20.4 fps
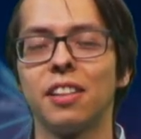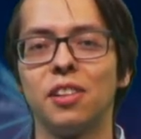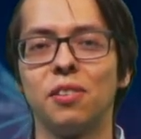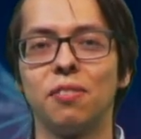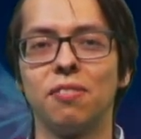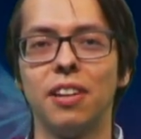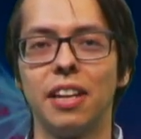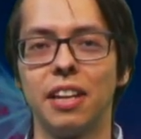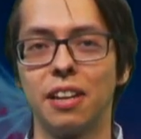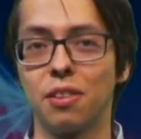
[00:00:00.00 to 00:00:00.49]

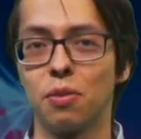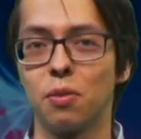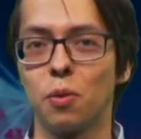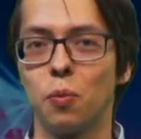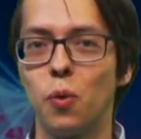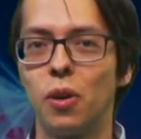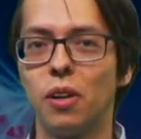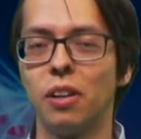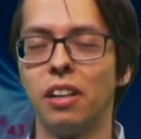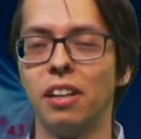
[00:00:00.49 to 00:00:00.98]
of length
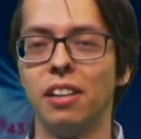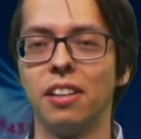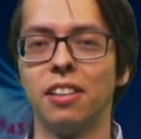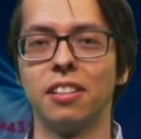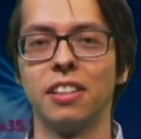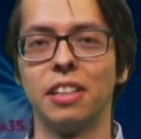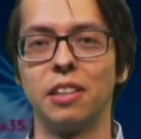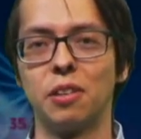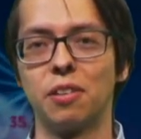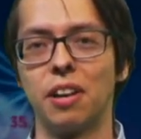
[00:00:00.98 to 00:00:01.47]
1
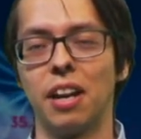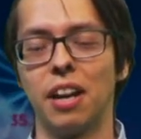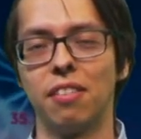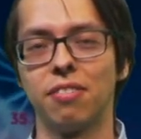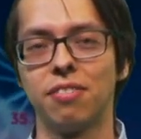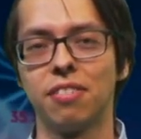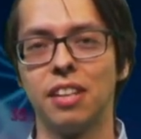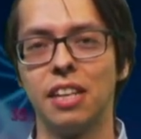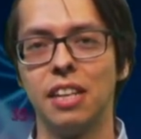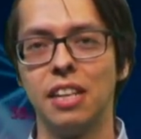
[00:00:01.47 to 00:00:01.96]
on the
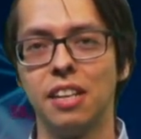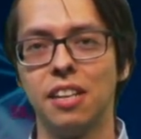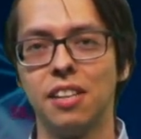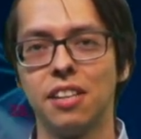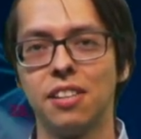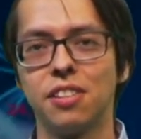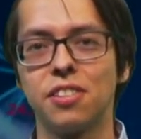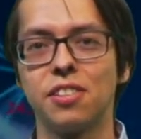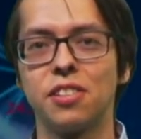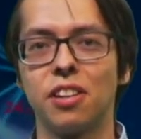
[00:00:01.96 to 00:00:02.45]
graph,
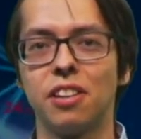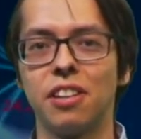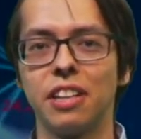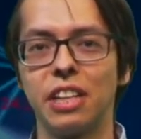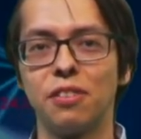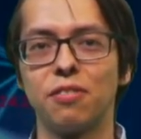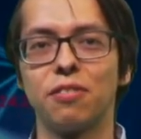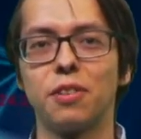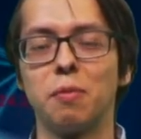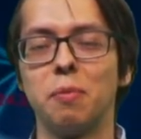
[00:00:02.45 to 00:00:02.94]

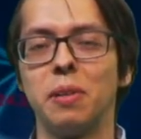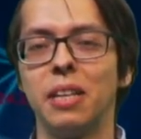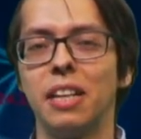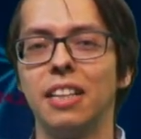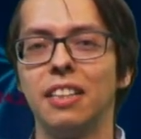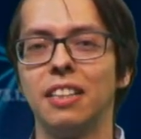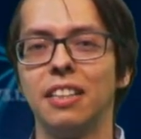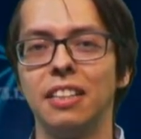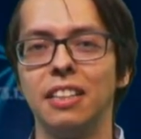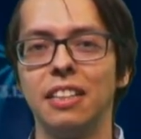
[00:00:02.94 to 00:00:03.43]
starting from an
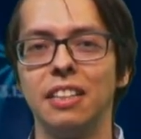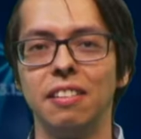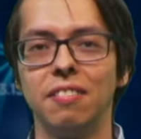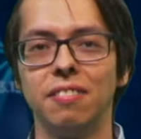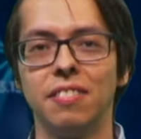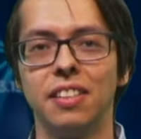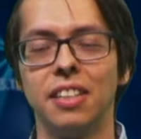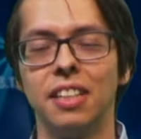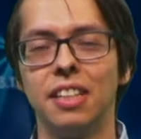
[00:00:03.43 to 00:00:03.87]
entity.